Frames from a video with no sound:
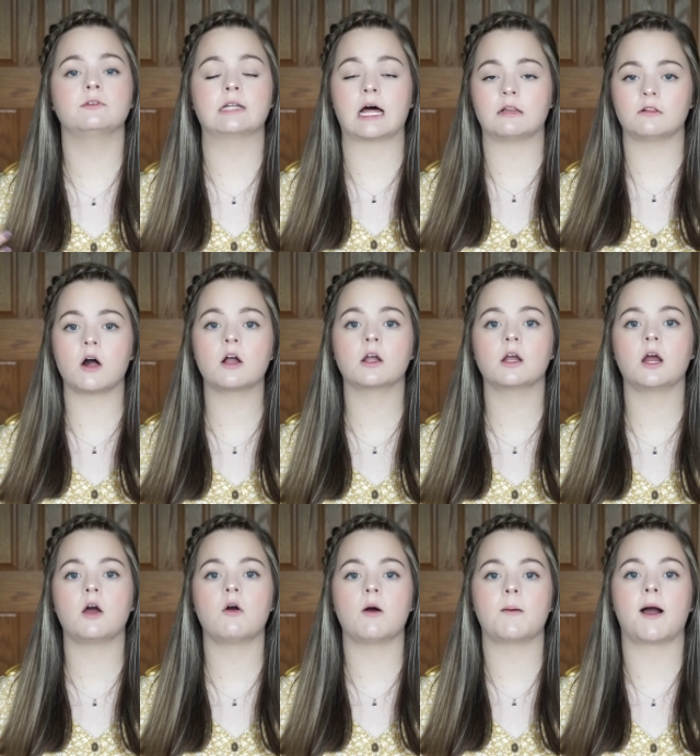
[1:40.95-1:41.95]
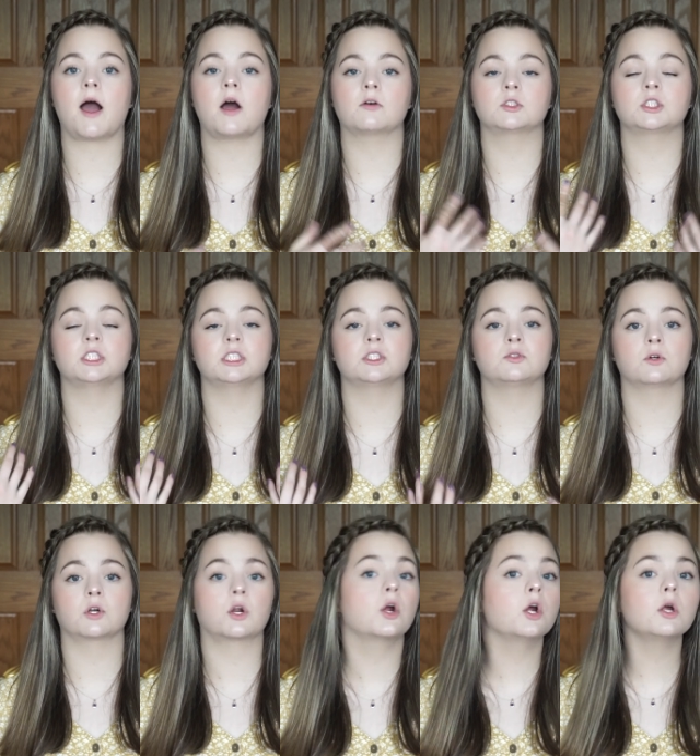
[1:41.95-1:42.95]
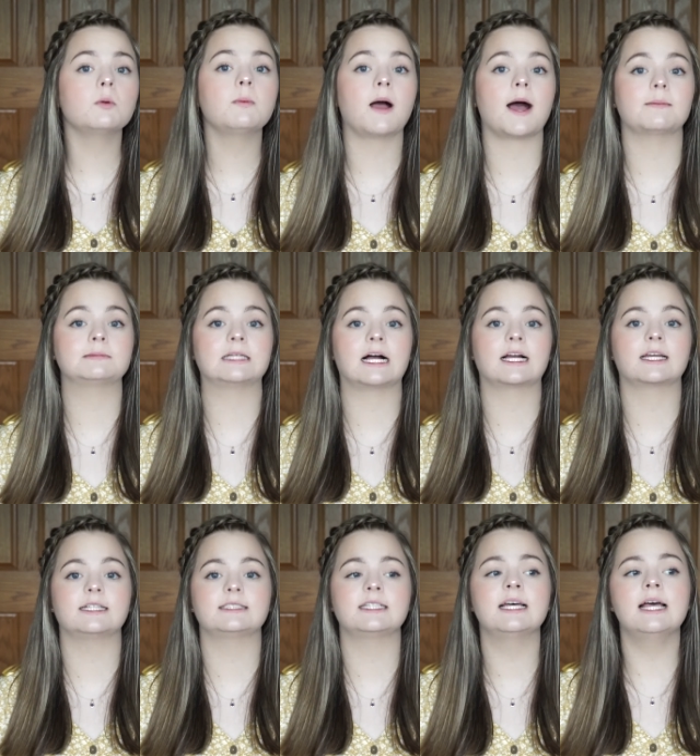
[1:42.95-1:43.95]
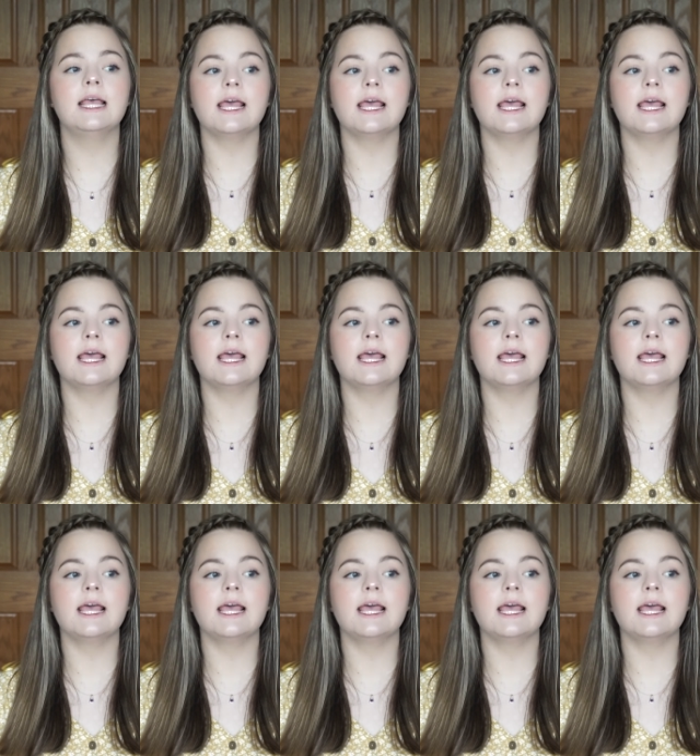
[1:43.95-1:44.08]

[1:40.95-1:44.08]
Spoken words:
not long ago about how she stored her pop sockets,